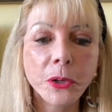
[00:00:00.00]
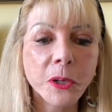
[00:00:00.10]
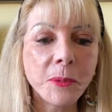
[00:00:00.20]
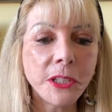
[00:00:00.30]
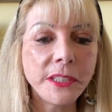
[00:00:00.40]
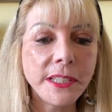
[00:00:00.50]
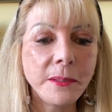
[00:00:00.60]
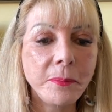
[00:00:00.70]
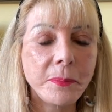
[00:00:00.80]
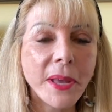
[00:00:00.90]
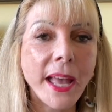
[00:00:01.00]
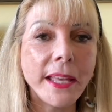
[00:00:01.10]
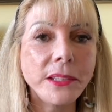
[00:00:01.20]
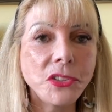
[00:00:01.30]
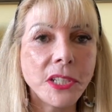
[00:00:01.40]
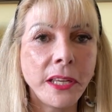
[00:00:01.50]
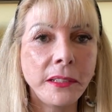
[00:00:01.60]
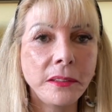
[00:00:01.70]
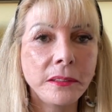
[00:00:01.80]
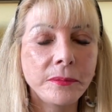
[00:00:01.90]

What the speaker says: her community page and